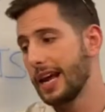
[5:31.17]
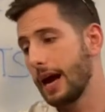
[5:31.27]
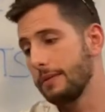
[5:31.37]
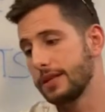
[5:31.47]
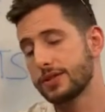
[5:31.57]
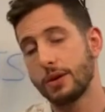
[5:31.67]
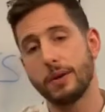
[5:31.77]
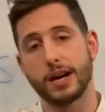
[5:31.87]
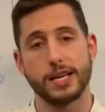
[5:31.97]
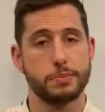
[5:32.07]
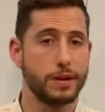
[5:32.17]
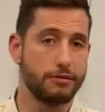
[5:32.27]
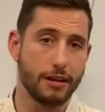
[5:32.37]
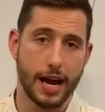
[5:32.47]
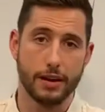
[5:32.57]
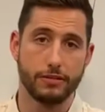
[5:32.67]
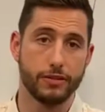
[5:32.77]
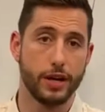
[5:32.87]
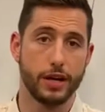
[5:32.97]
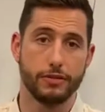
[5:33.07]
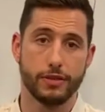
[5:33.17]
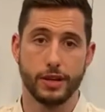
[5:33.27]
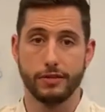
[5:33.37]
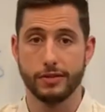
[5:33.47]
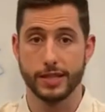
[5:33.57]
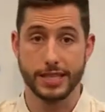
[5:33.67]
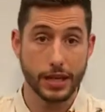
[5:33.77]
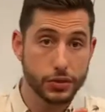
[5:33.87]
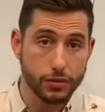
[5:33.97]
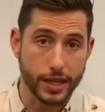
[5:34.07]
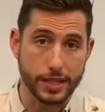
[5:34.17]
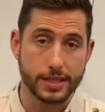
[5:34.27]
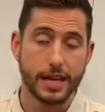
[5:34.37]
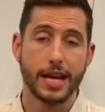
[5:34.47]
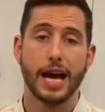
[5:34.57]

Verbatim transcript: I mean, the stock market has been around for, for, for centuries.